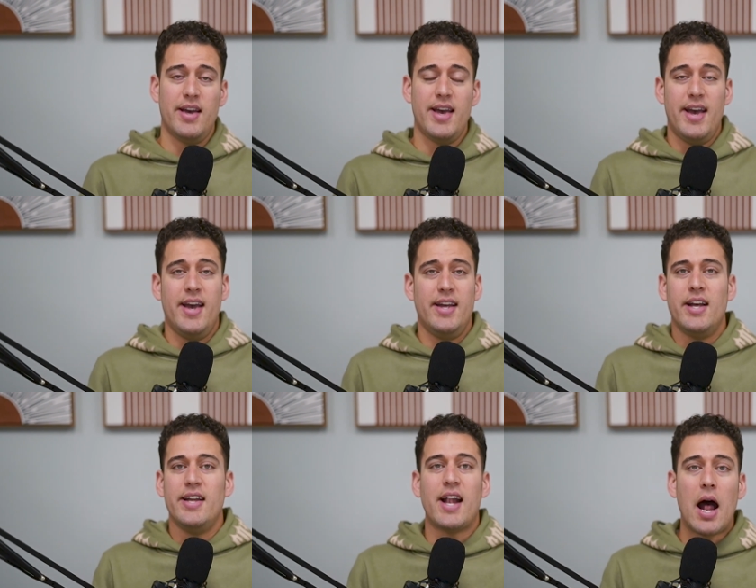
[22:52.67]
and
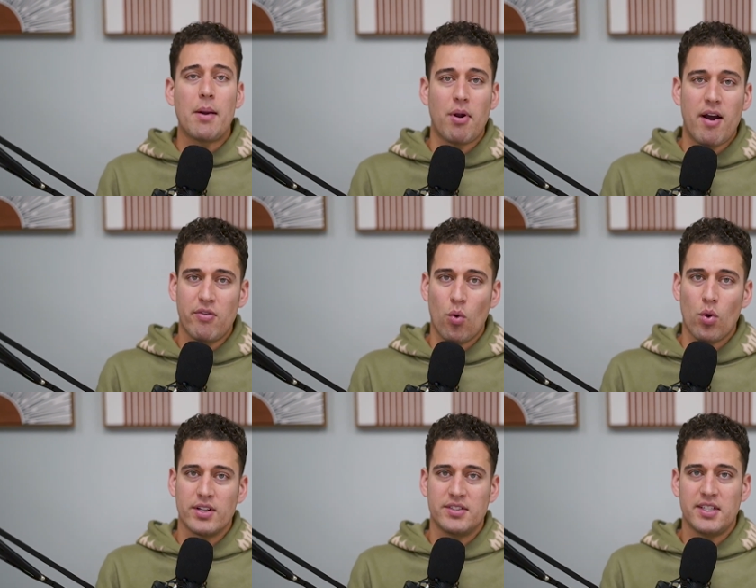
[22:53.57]
a nonprofit
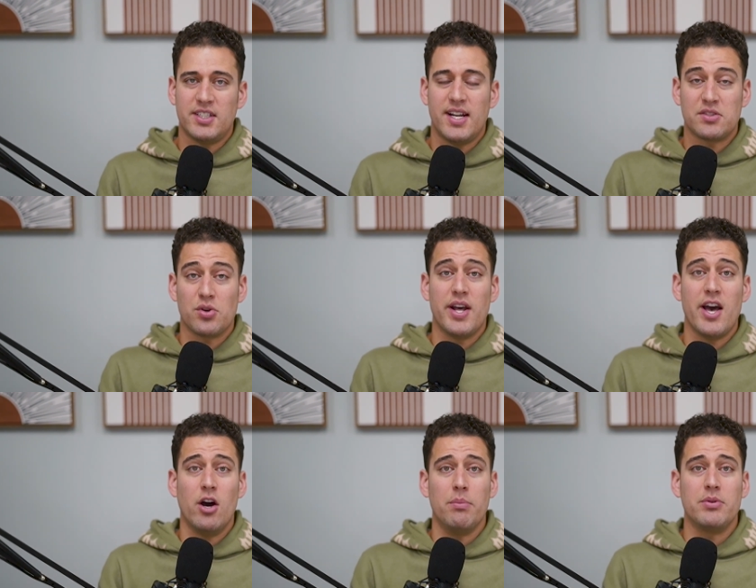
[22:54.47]
organization that's going to
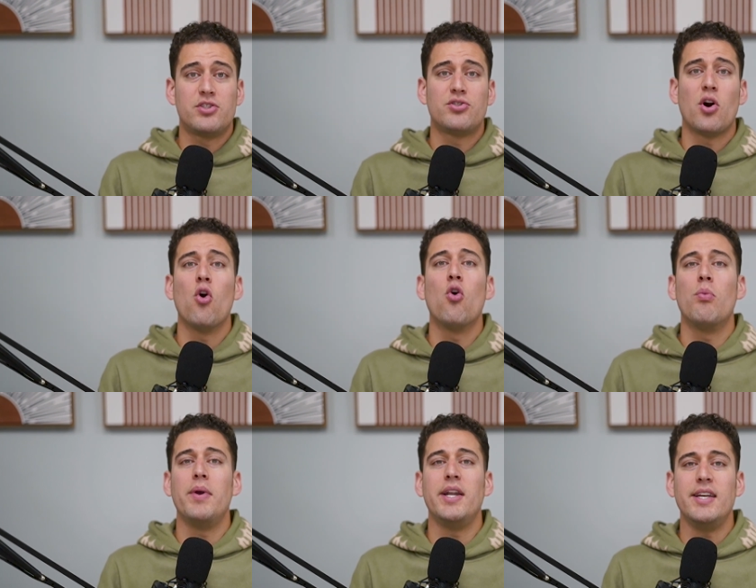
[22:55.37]
help so
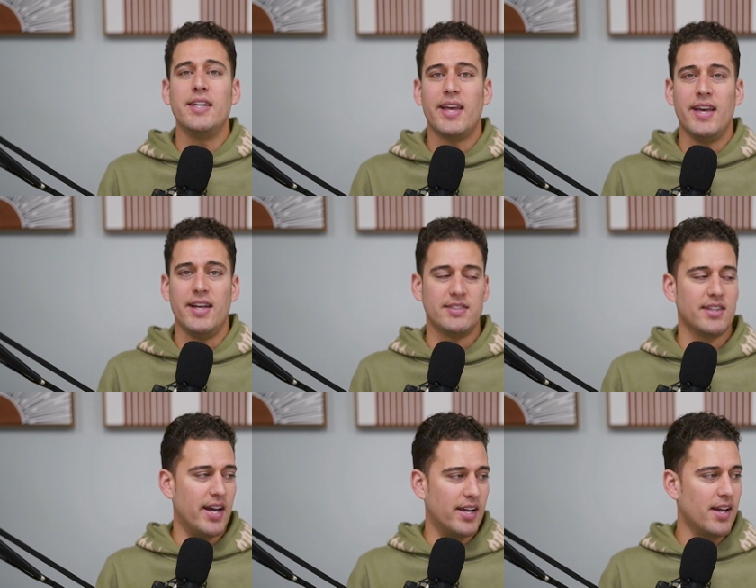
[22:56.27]
many kids.
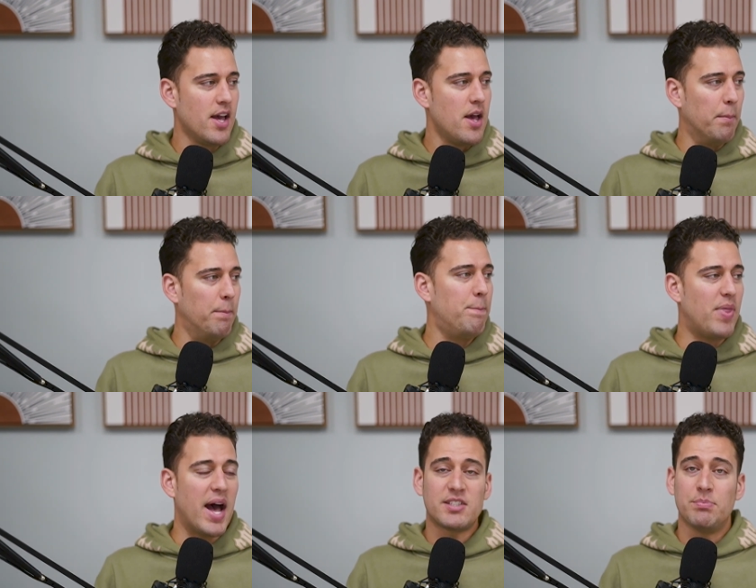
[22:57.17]
Like,
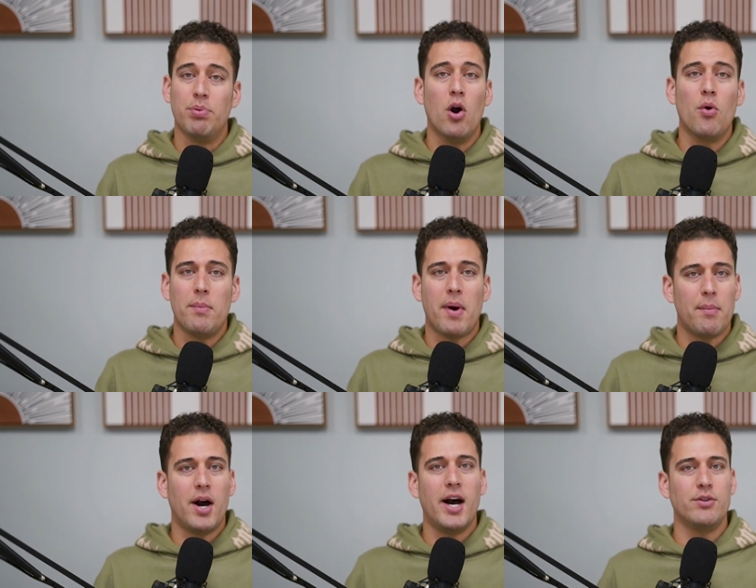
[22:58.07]
that's blowing my
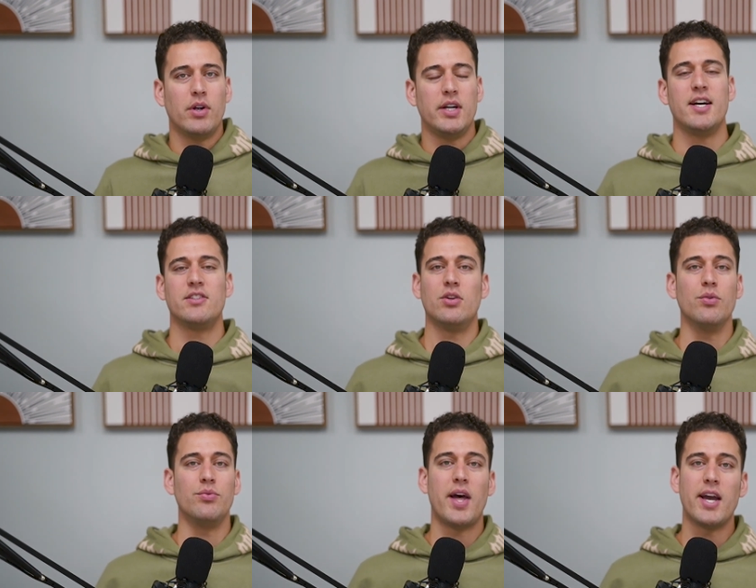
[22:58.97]
mind right now.
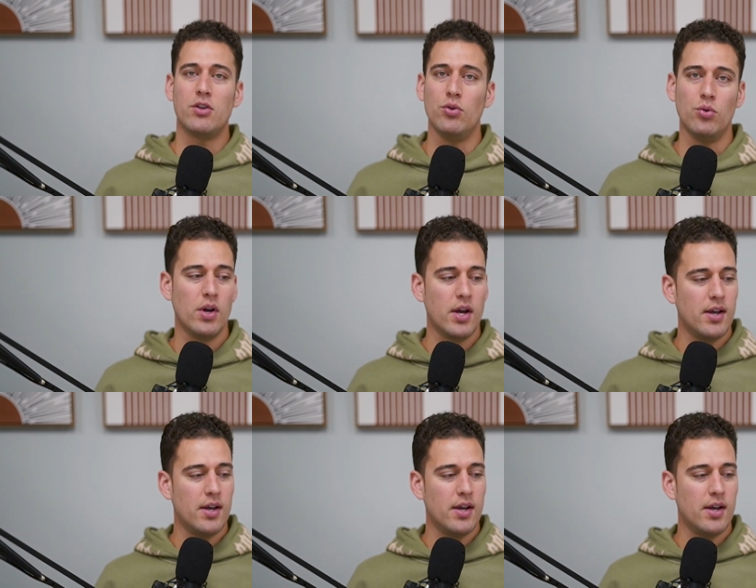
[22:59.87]
So thank you.